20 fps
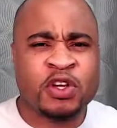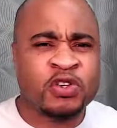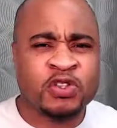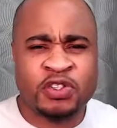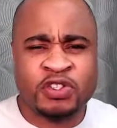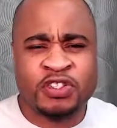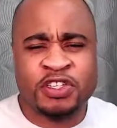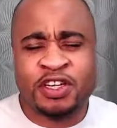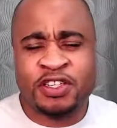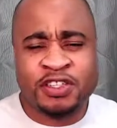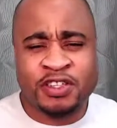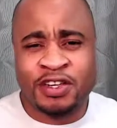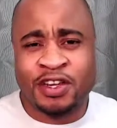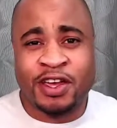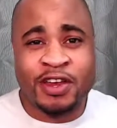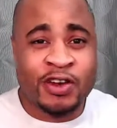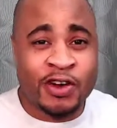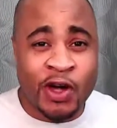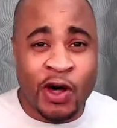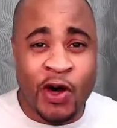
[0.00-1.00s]
as yesterday.
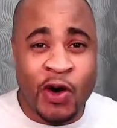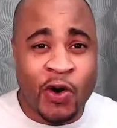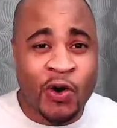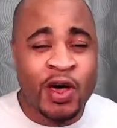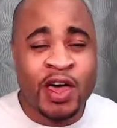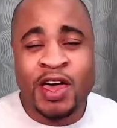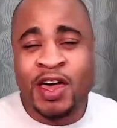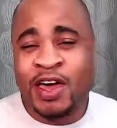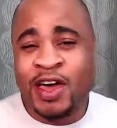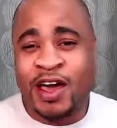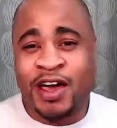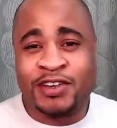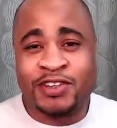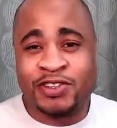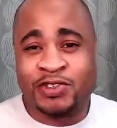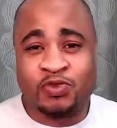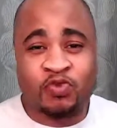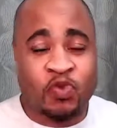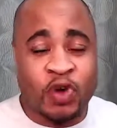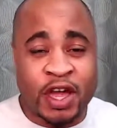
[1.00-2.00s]
No, I
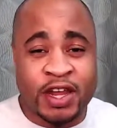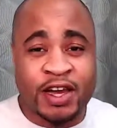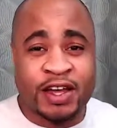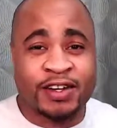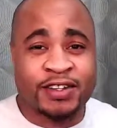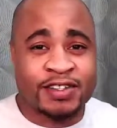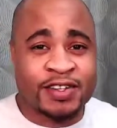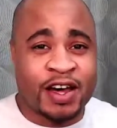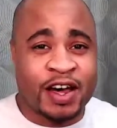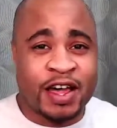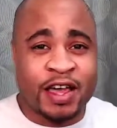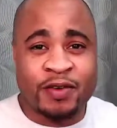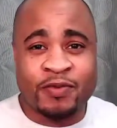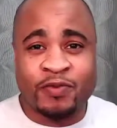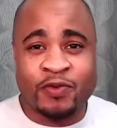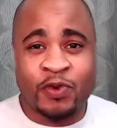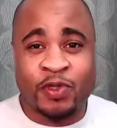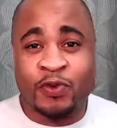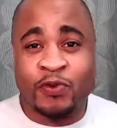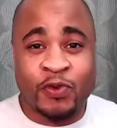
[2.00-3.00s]
just ran out of time for
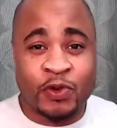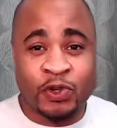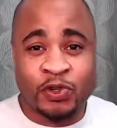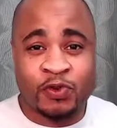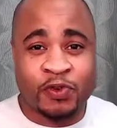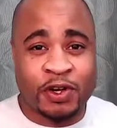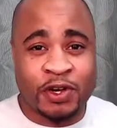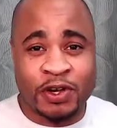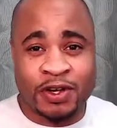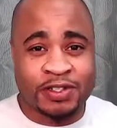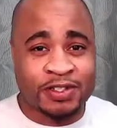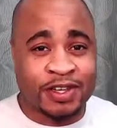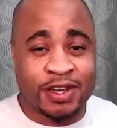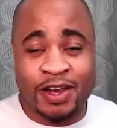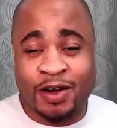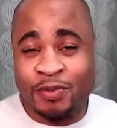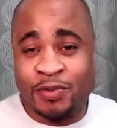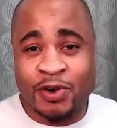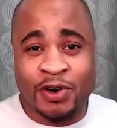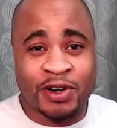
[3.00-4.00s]
the first video. I was like,
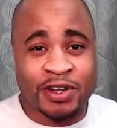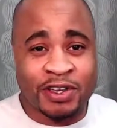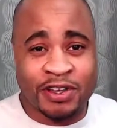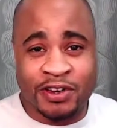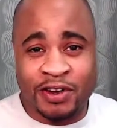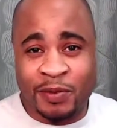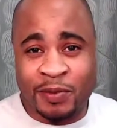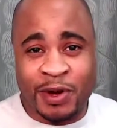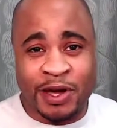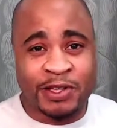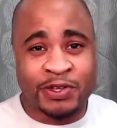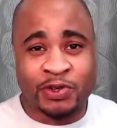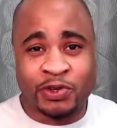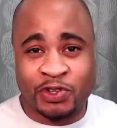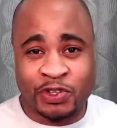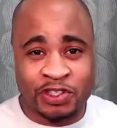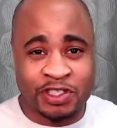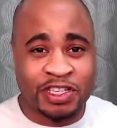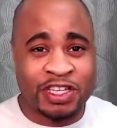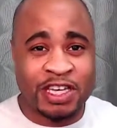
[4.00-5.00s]
I'm already here. I might as well
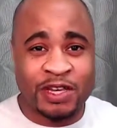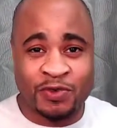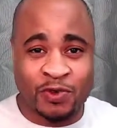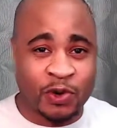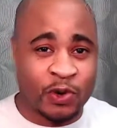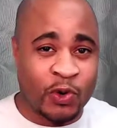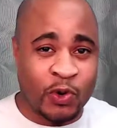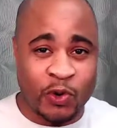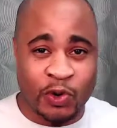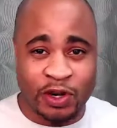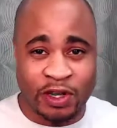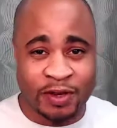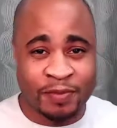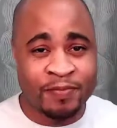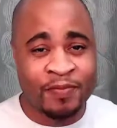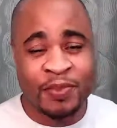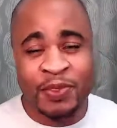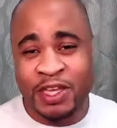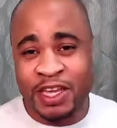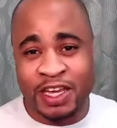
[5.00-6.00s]
just keep recording
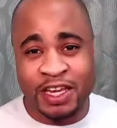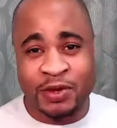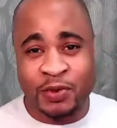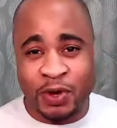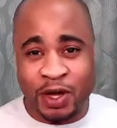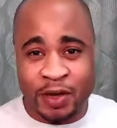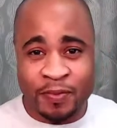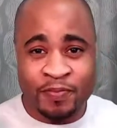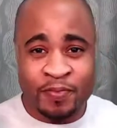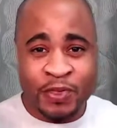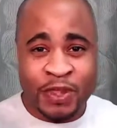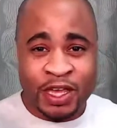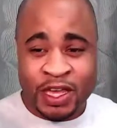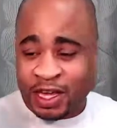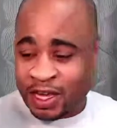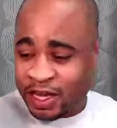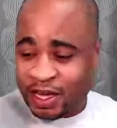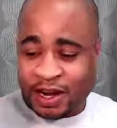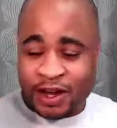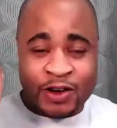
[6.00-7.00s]
anyway.
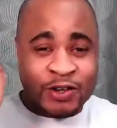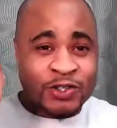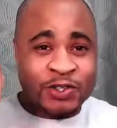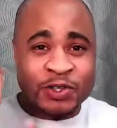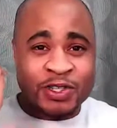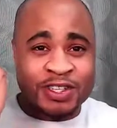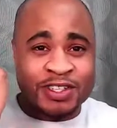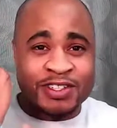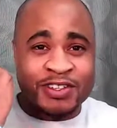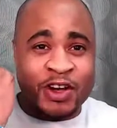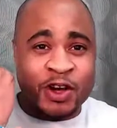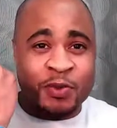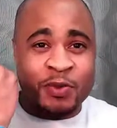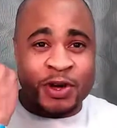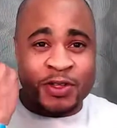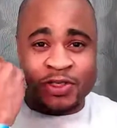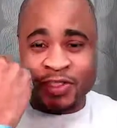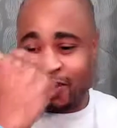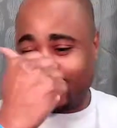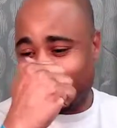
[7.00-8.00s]
And I also didn't talk about
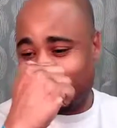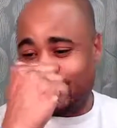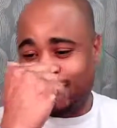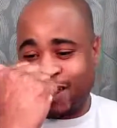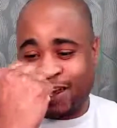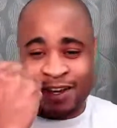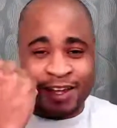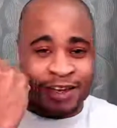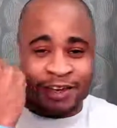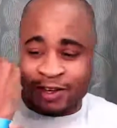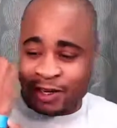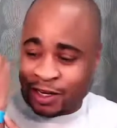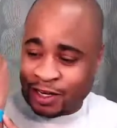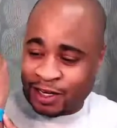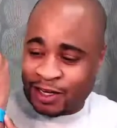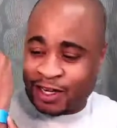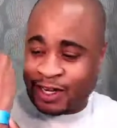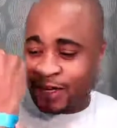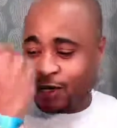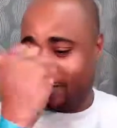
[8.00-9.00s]
this. It's not like a
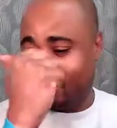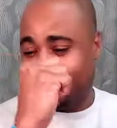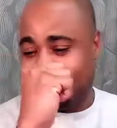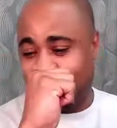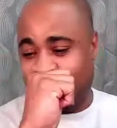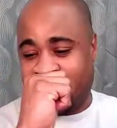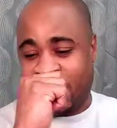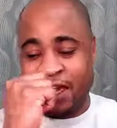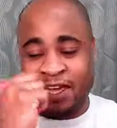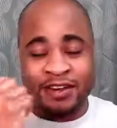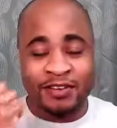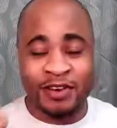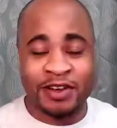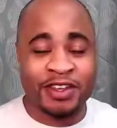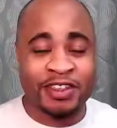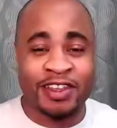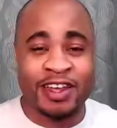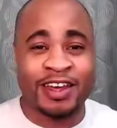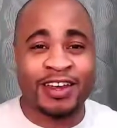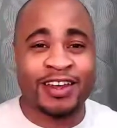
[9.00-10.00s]
club band or
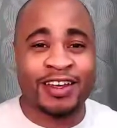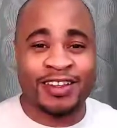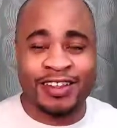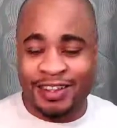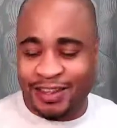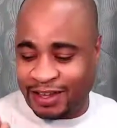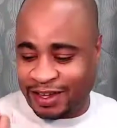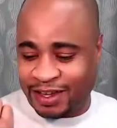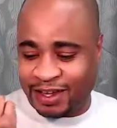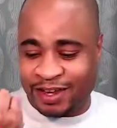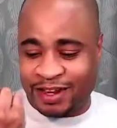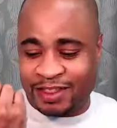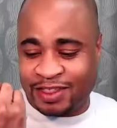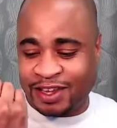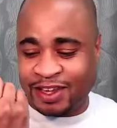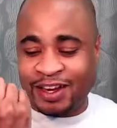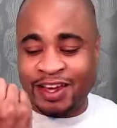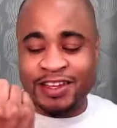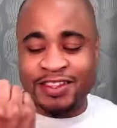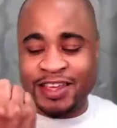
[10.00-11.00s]
anything
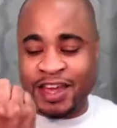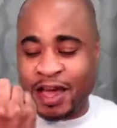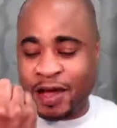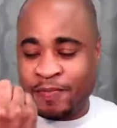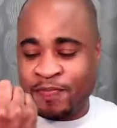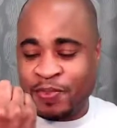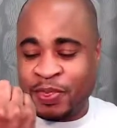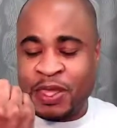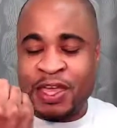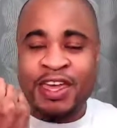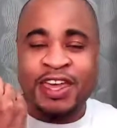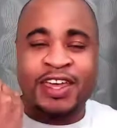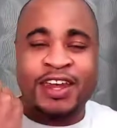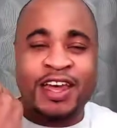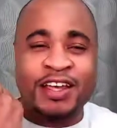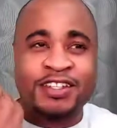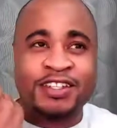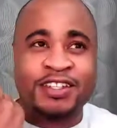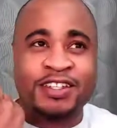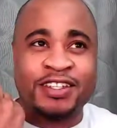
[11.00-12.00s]
like that. It
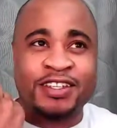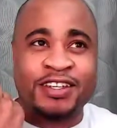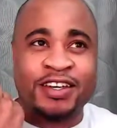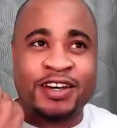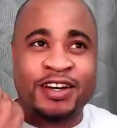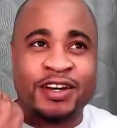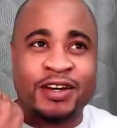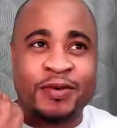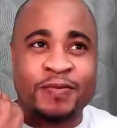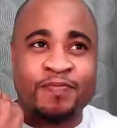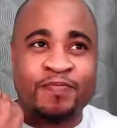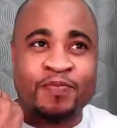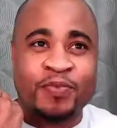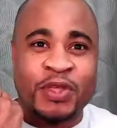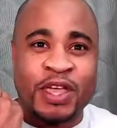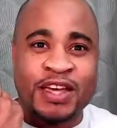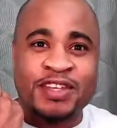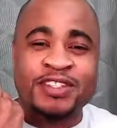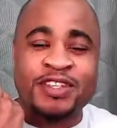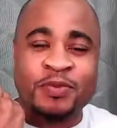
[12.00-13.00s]
actually
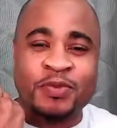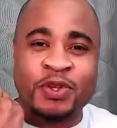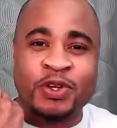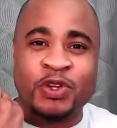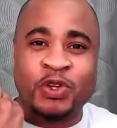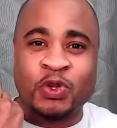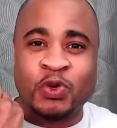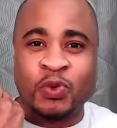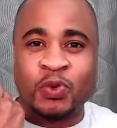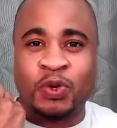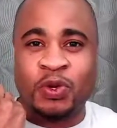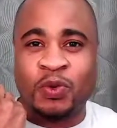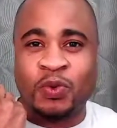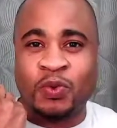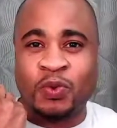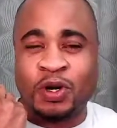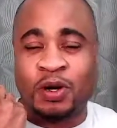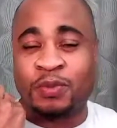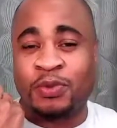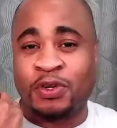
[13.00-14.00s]
has something to do with what
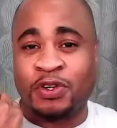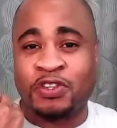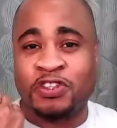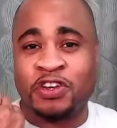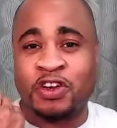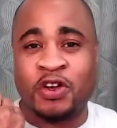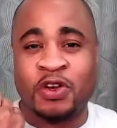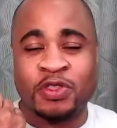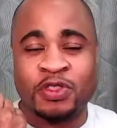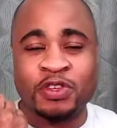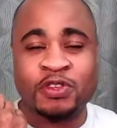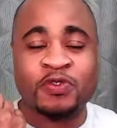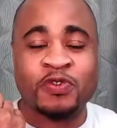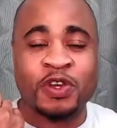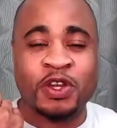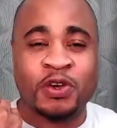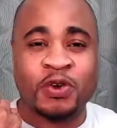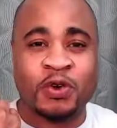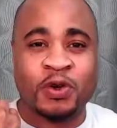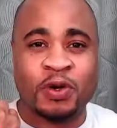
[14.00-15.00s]
I'm going to share in this
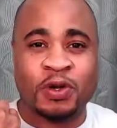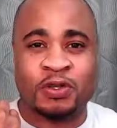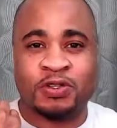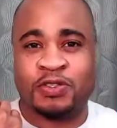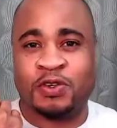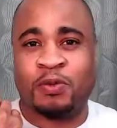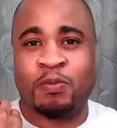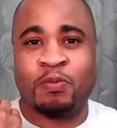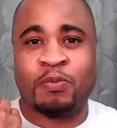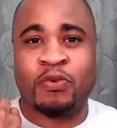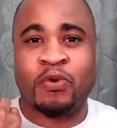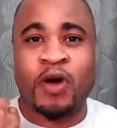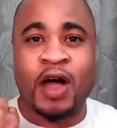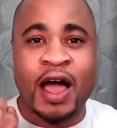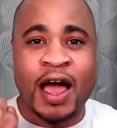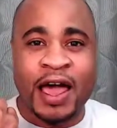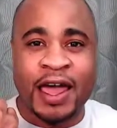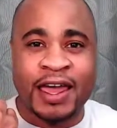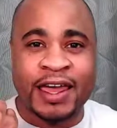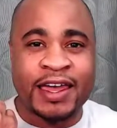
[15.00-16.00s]
video as a
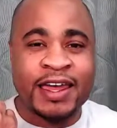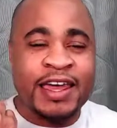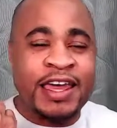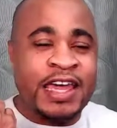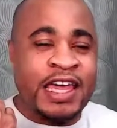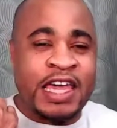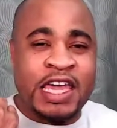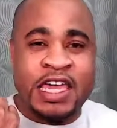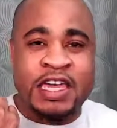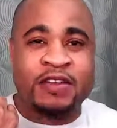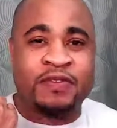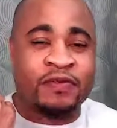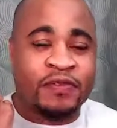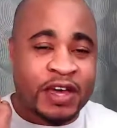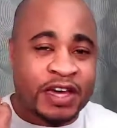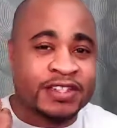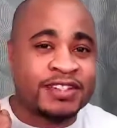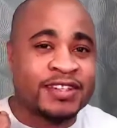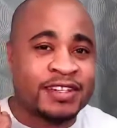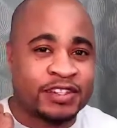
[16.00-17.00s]
PRI
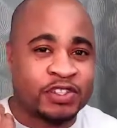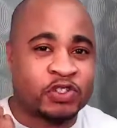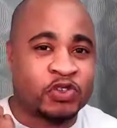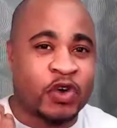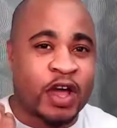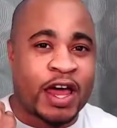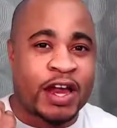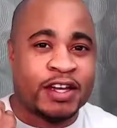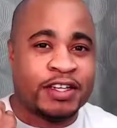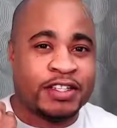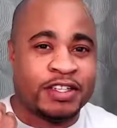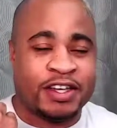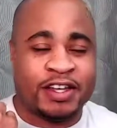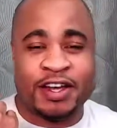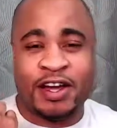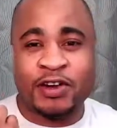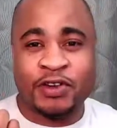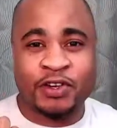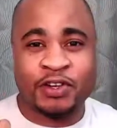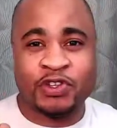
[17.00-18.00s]
investing strategy, and I'll
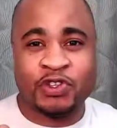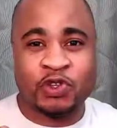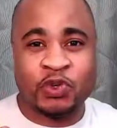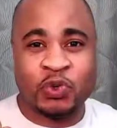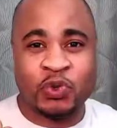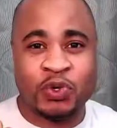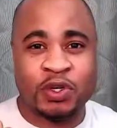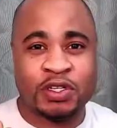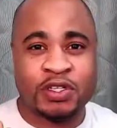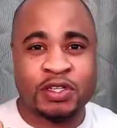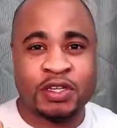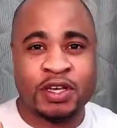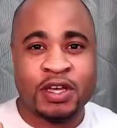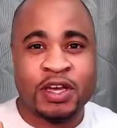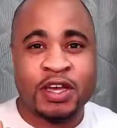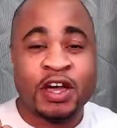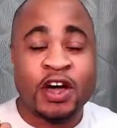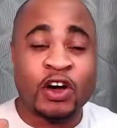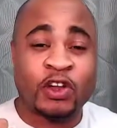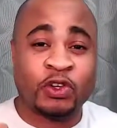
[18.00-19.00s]
get to it
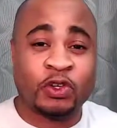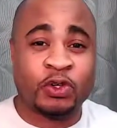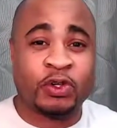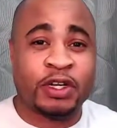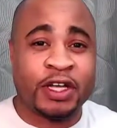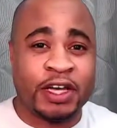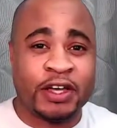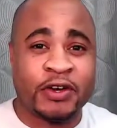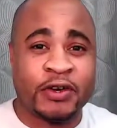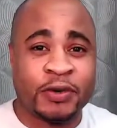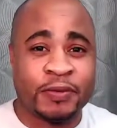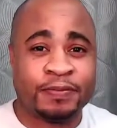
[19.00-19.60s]
a little later.